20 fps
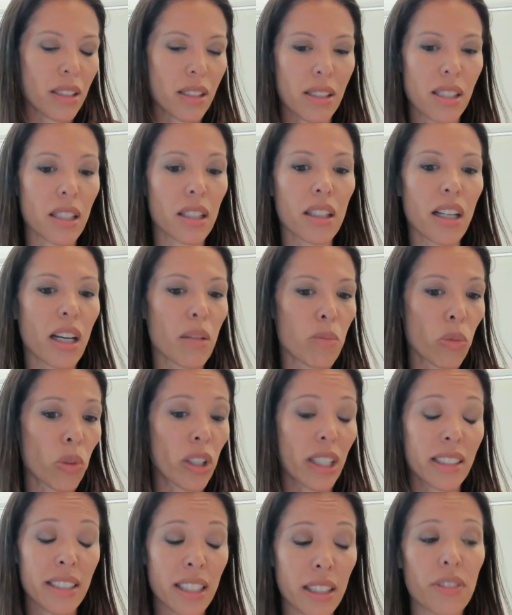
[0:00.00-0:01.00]
to see a lot
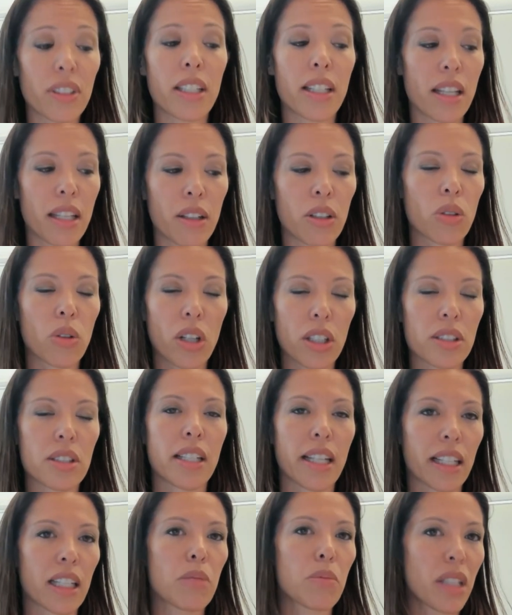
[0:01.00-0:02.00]
of activity
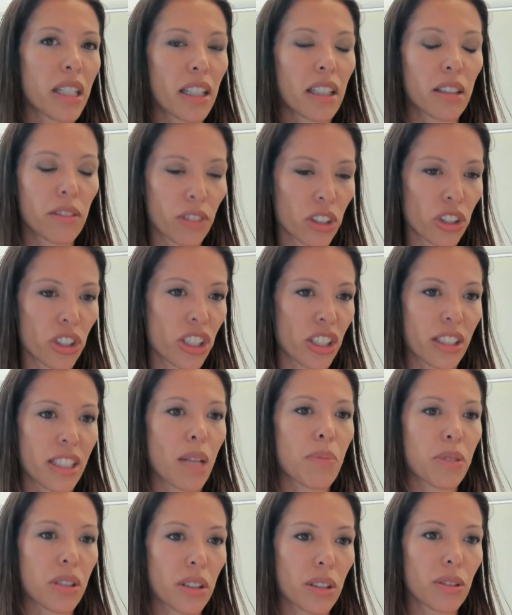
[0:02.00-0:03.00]
across tech and media
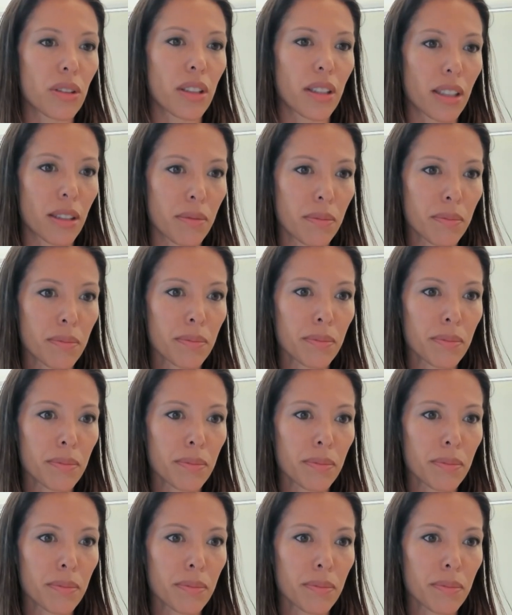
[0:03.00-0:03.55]
convergence. Absolutely.